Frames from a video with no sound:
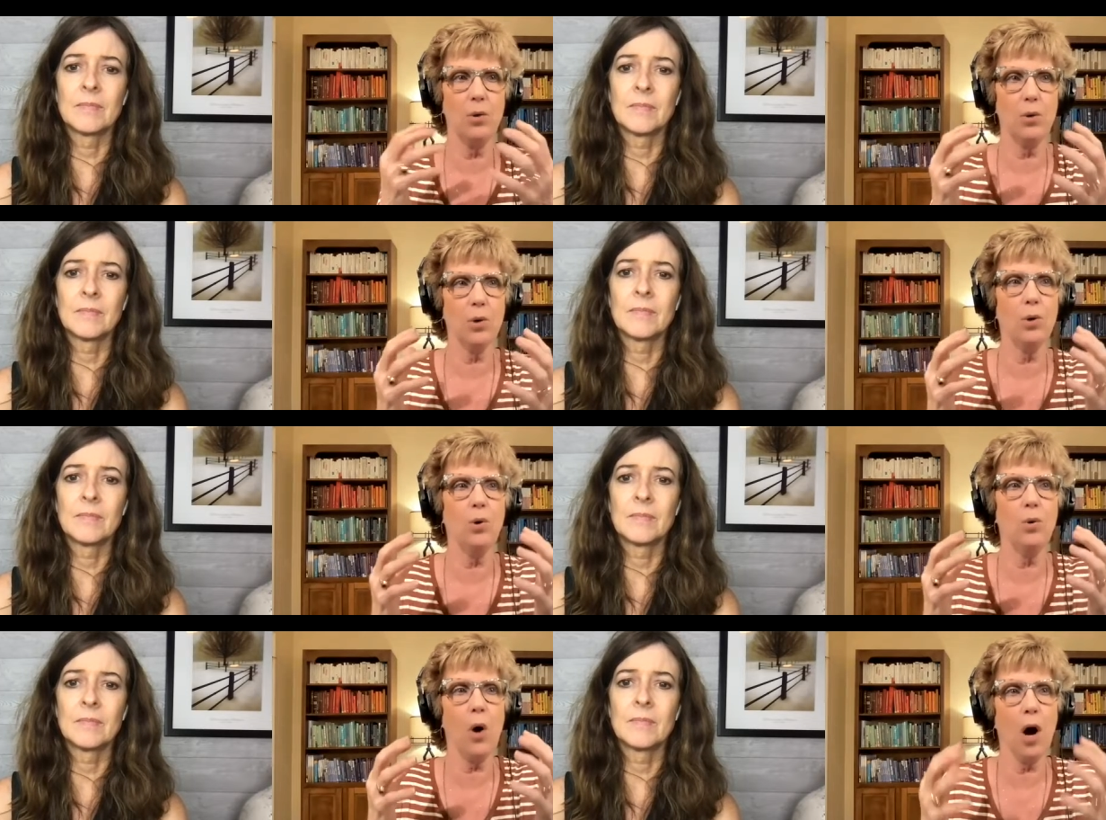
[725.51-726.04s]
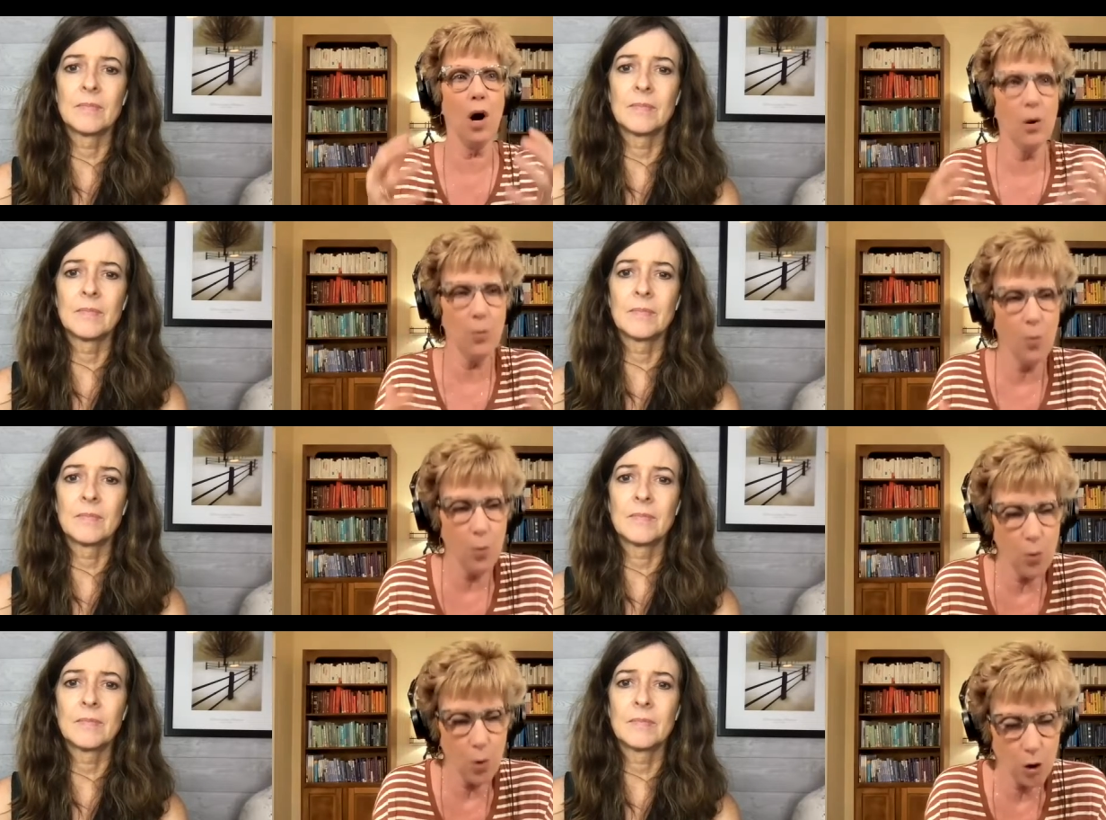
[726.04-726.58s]
Speaker 1: who who
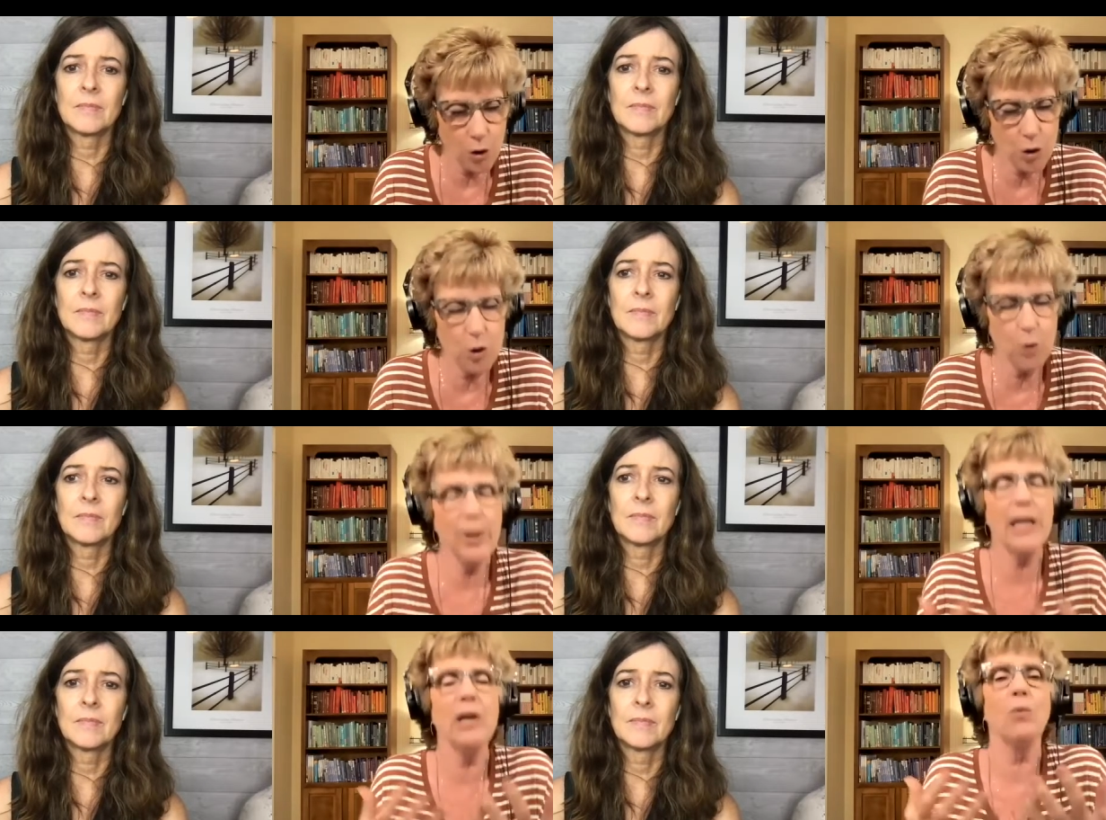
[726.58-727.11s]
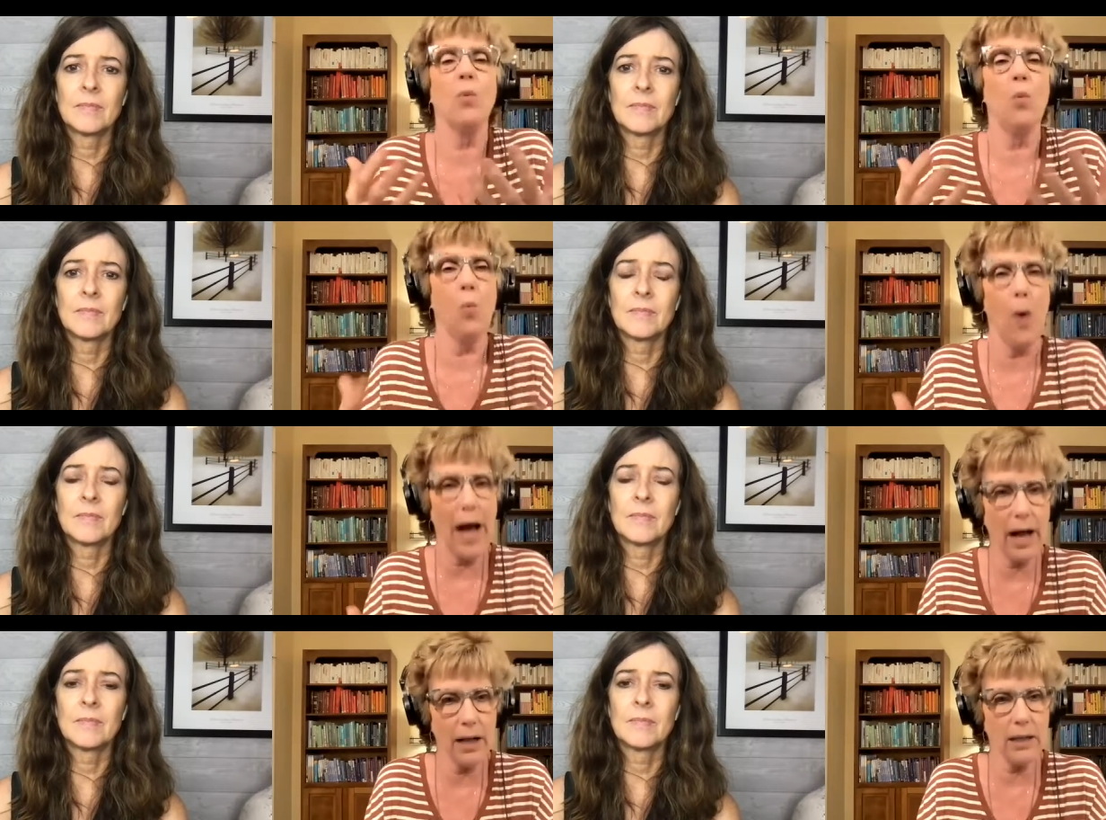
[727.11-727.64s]
are are doing it
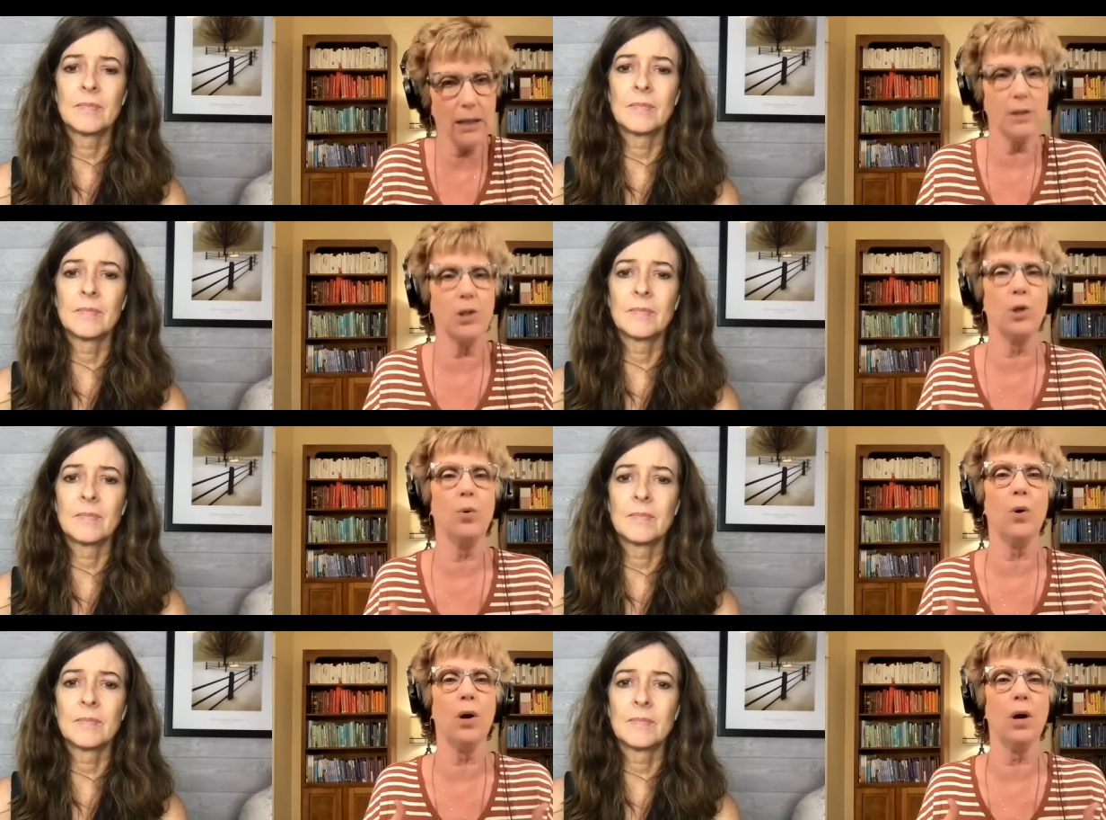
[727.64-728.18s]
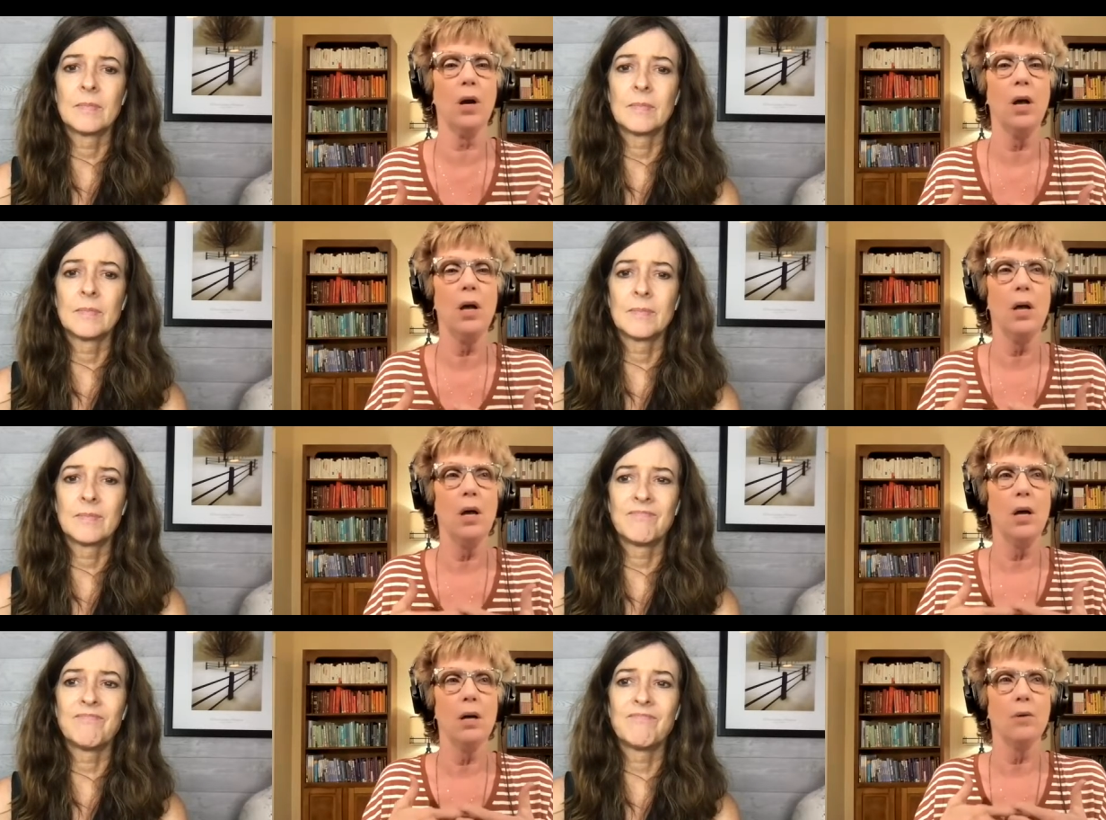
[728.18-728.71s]
well and who are
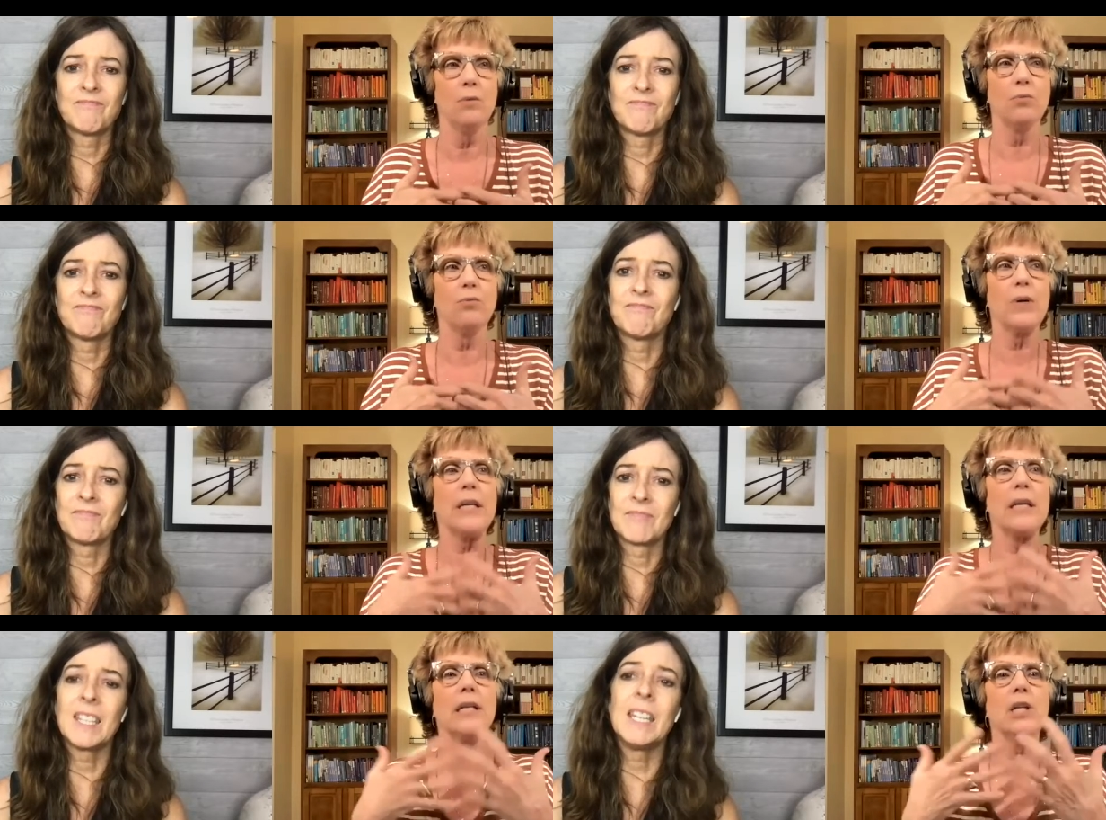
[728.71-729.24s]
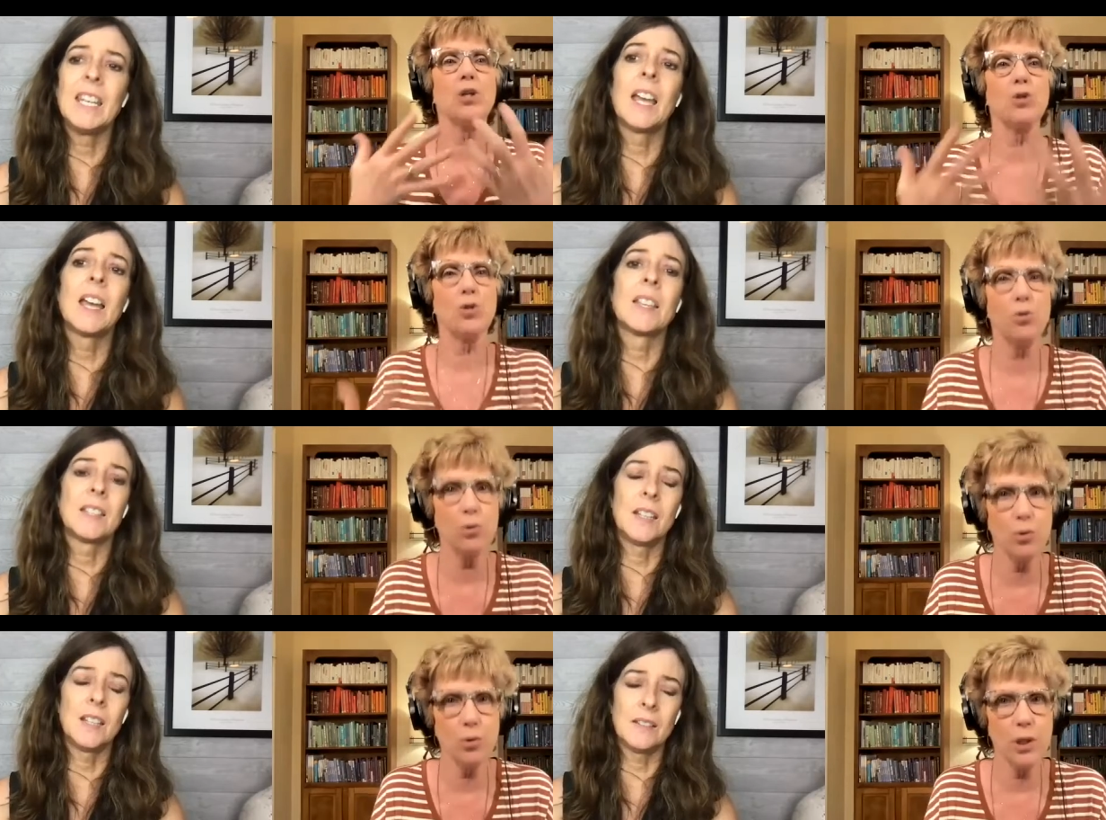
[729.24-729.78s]
mm, really
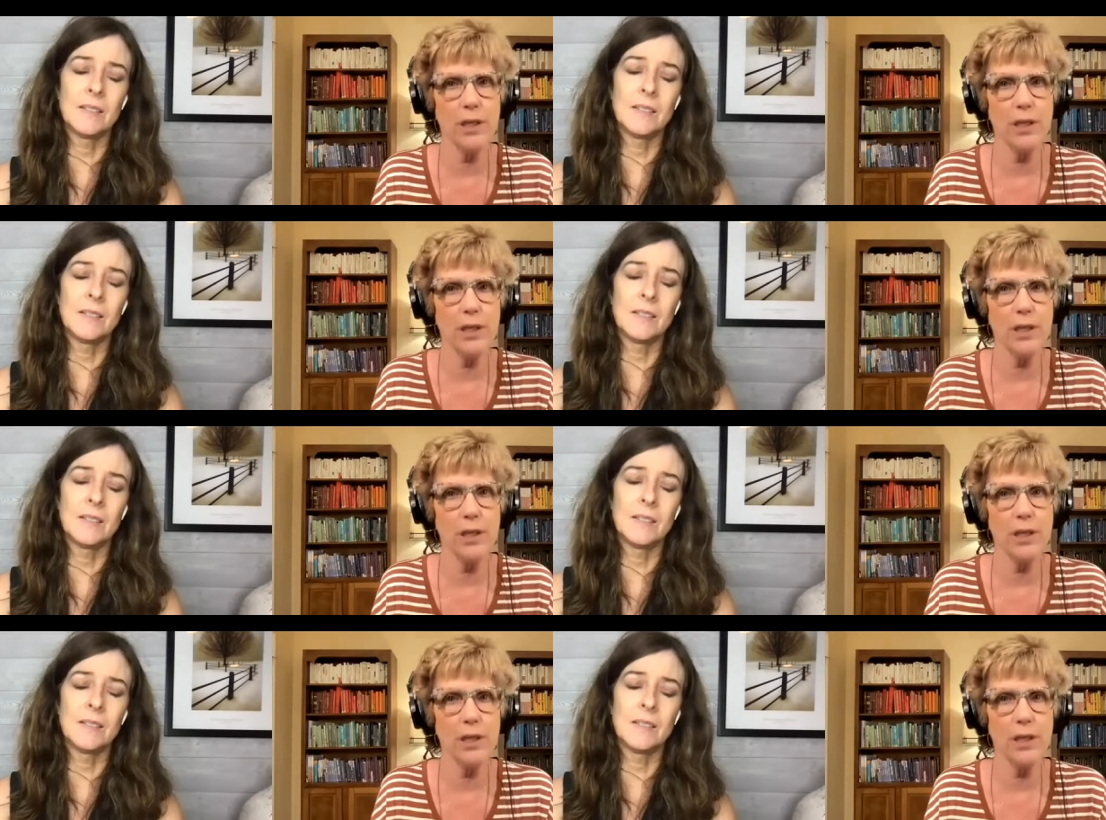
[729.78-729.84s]
yes.